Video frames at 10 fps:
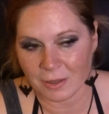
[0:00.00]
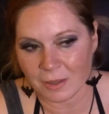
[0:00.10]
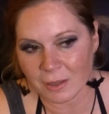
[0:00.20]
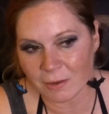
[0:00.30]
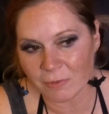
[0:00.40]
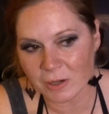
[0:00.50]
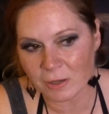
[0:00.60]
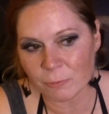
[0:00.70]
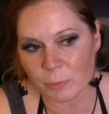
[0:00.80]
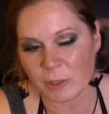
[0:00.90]
even
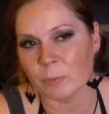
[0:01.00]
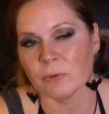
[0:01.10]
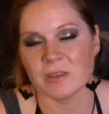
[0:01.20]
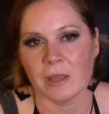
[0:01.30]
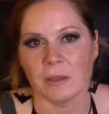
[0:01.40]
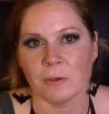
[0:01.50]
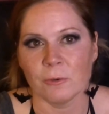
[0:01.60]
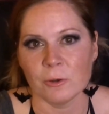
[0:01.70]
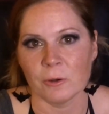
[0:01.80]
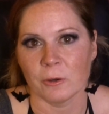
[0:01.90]
if people tell
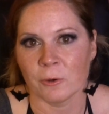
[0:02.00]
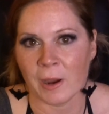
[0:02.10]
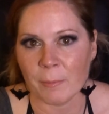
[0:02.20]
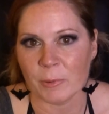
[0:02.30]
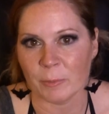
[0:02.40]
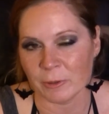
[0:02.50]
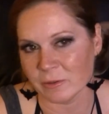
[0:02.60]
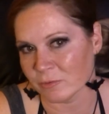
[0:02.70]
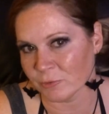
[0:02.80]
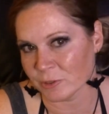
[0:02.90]
you you're a crappy
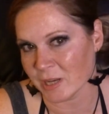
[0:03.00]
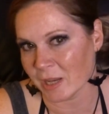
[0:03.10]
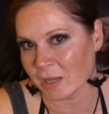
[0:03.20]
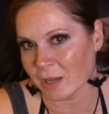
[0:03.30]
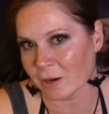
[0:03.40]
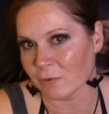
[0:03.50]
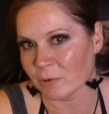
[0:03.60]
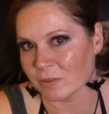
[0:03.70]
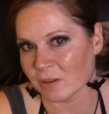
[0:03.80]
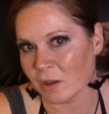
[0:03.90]
person for taking care of
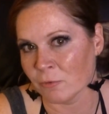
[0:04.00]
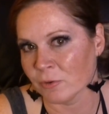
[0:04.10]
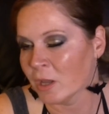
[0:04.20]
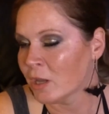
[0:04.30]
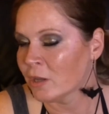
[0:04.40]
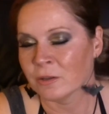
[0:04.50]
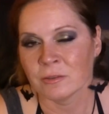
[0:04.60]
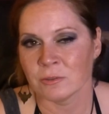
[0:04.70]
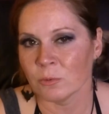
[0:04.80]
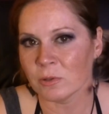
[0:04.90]
yourself,
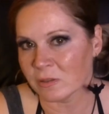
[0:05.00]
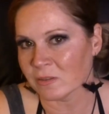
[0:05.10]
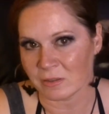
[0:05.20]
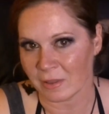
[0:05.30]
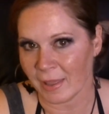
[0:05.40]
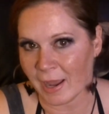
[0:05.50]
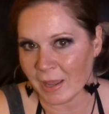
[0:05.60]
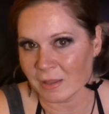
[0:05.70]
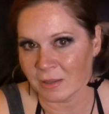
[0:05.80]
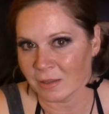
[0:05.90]
don't listen to
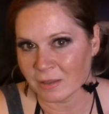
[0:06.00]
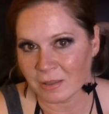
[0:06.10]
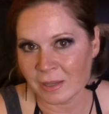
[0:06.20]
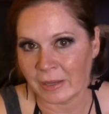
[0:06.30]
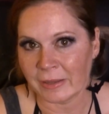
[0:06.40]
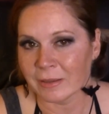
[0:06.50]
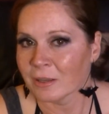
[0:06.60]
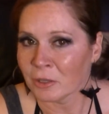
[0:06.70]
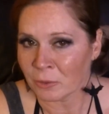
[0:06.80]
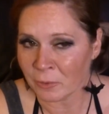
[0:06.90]
that. Like,
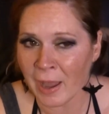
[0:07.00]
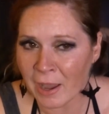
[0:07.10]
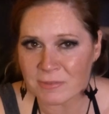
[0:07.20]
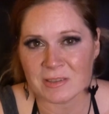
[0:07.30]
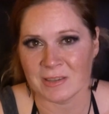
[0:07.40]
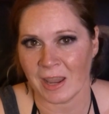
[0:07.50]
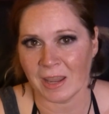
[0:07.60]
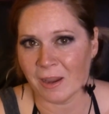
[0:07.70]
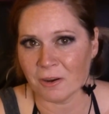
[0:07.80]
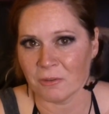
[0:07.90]
you have to
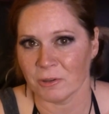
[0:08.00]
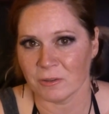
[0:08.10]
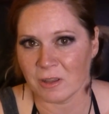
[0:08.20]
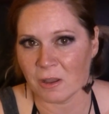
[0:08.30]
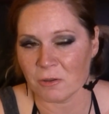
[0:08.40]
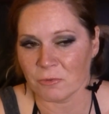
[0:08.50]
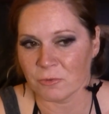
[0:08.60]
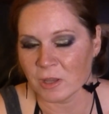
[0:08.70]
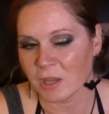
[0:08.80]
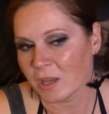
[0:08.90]
take care of yourself.
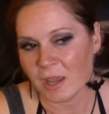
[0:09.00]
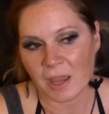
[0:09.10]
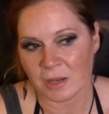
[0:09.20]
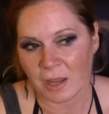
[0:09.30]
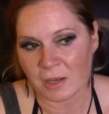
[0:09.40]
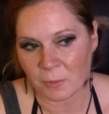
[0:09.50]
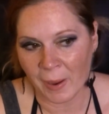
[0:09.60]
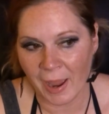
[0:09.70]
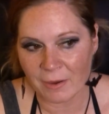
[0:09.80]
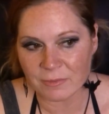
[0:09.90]
And you
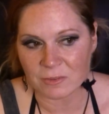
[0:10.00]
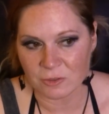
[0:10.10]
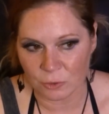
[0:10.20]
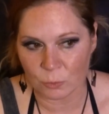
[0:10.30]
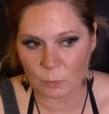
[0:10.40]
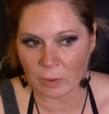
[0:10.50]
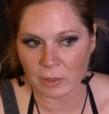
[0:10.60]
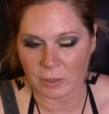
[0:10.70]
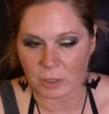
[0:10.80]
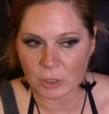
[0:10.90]
have to do
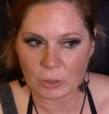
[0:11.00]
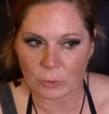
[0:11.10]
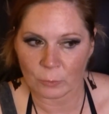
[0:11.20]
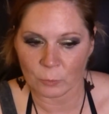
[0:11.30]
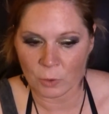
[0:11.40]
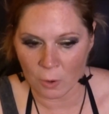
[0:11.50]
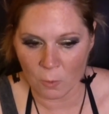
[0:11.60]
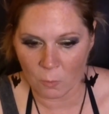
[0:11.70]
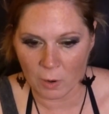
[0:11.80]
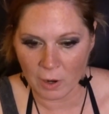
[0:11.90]
what you
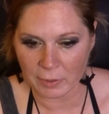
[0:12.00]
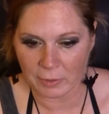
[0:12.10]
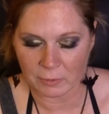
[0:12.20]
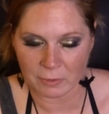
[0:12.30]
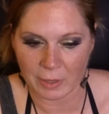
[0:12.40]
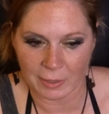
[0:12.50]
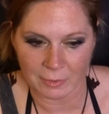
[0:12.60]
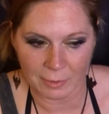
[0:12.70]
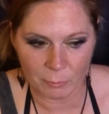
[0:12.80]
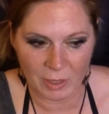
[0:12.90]
know are your, like,
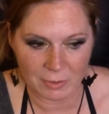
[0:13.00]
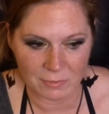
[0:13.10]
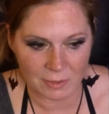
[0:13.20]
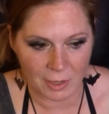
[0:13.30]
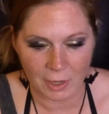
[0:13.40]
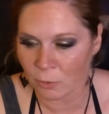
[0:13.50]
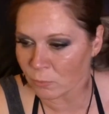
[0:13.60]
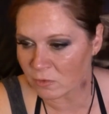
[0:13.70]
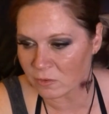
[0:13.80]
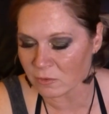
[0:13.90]
limits. And I know
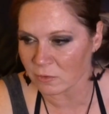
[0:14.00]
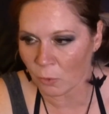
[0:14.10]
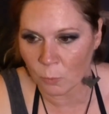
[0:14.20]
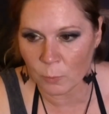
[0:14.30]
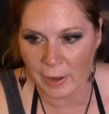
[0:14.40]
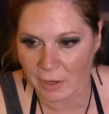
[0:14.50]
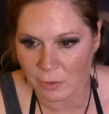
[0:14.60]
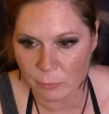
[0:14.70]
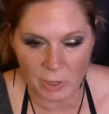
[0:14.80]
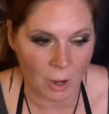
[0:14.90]
this is so
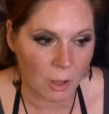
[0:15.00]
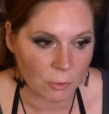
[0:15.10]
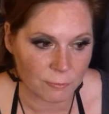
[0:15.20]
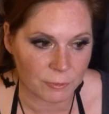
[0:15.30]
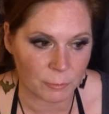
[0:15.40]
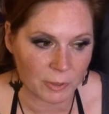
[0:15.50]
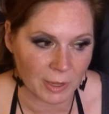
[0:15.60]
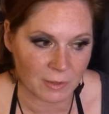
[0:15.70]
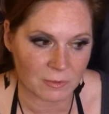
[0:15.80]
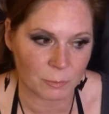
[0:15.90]
random and all over the
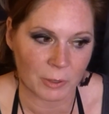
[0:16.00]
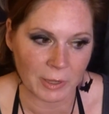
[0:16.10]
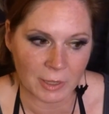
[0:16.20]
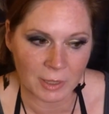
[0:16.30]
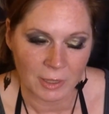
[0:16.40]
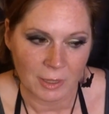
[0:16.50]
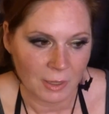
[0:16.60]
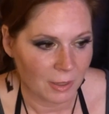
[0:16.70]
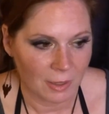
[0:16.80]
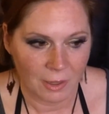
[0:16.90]
place, but
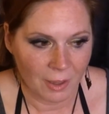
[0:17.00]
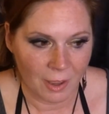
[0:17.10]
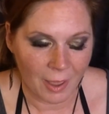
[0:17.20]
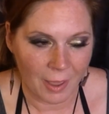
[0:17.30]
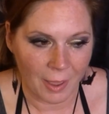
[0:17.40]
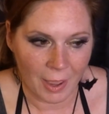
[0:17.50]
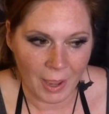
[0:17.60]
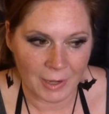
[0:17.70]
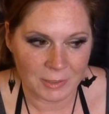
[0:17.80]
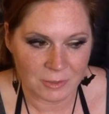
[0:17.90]

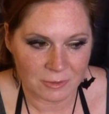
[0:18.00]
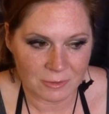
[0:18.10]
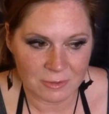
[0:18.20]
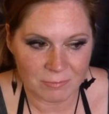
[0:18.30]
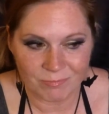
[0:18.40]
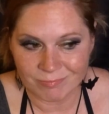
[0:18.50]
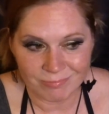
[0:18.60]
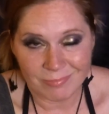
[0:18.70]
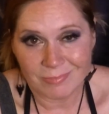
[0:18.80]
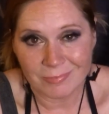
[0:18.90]
I just,
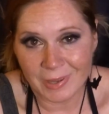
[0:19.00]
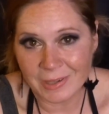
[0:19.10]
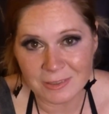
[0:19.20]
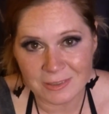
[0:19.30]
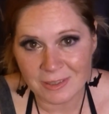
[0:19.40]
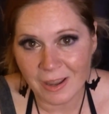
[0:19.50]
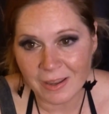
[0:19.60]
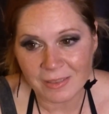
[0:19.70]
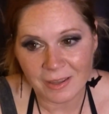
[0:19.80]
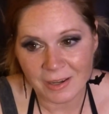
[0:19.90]
I just
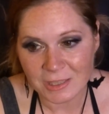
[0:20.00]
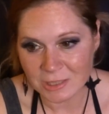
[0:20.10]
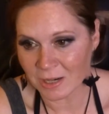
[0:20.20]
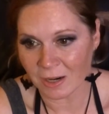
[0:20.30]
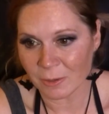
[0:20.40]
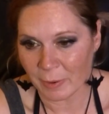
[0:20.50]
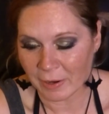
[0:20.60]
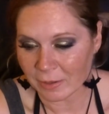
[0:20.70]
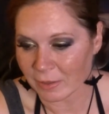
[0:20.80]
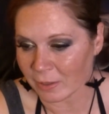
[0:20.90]
thought that I should talk
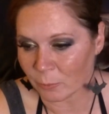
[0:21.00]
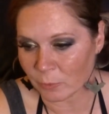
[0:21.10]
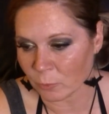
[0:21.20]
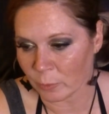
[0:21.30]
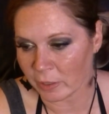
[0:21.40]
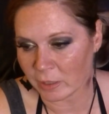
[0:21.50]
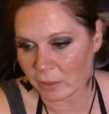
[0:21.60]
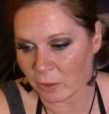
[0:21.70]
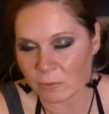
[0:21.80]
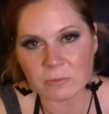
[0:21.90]
about it, like, real quick,
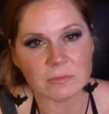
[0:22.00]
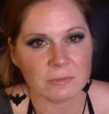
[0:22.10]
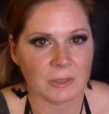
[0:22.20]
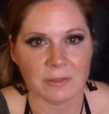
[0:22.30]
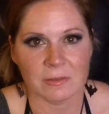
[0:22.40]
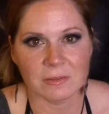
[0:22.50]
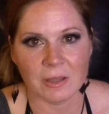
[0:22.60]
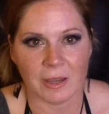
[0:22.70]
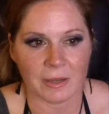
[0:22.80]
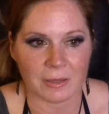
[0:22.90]
you know? Because,
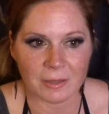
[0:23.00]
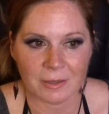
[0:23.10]
like,